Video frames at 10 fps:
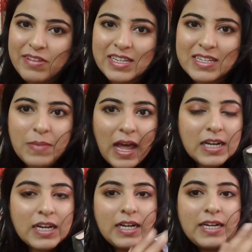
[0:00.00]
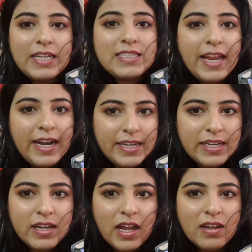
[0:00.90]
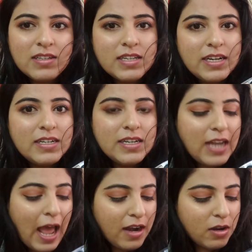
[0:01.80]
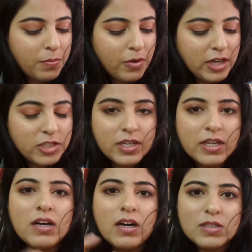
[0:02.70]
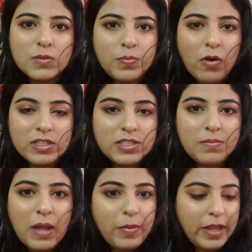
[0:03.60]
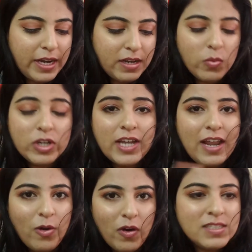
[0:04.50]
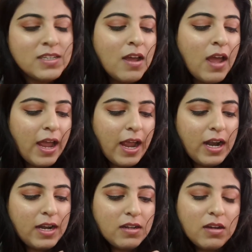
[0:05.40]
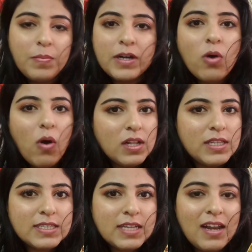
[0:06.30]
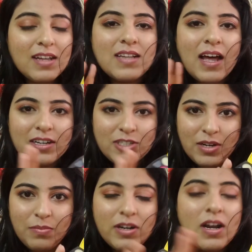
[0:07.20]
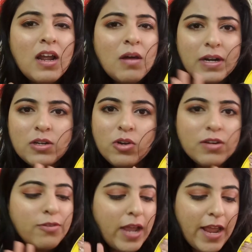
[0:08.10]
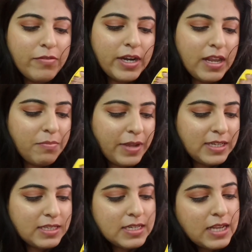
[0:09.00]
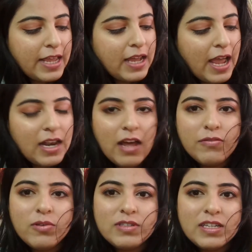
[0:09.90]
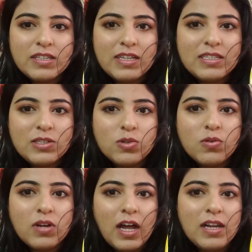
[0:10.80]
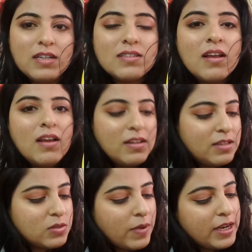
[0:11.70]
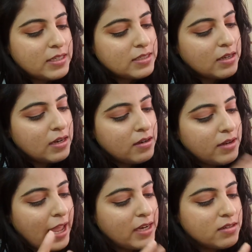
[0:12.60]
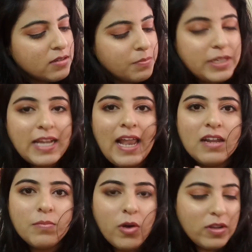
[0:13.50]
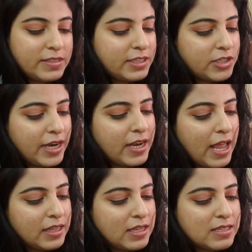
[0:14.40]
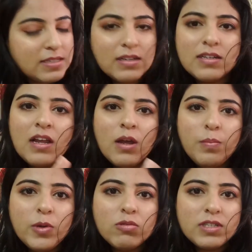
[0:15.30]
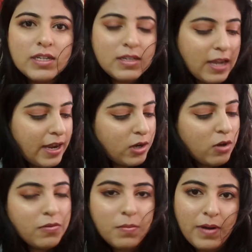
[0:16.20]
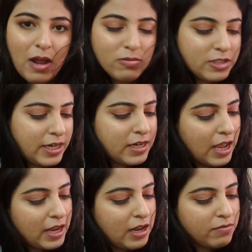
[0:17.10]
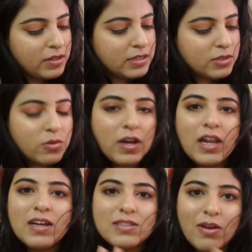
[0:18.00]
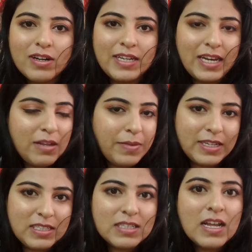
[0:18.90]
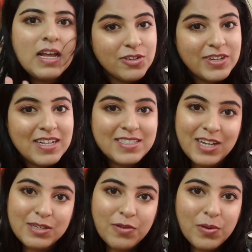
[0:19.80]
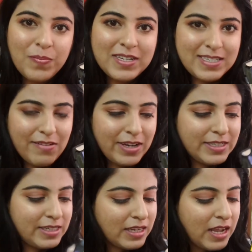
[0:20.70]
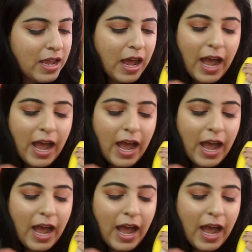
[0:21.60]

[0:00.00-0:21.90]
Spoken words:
Even this palette contains 18 colors. It did had a brush here, a sponge tip applicator, which I lost, and but all these colors are shimmer but good for everyday basis. Like I love using these two colors. This one is a light metallic bronzy shade and this is a muted kind of a brown shade. I love these two colors on daily basis. It retails just for rupees 70.